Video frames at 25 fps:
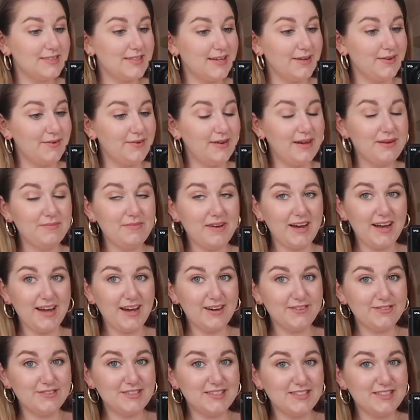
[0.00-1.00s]
So I might
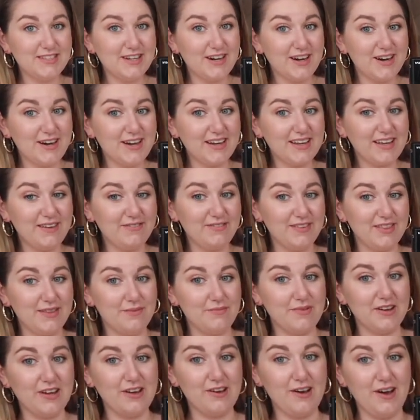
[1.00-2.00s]
have to start giving
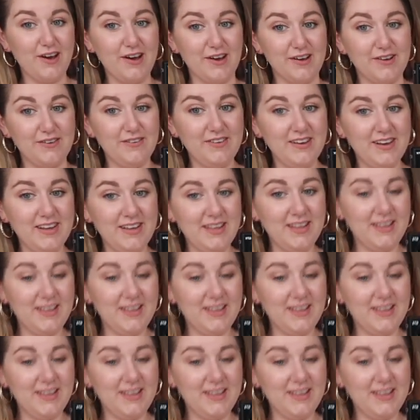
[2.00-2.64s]
them a go,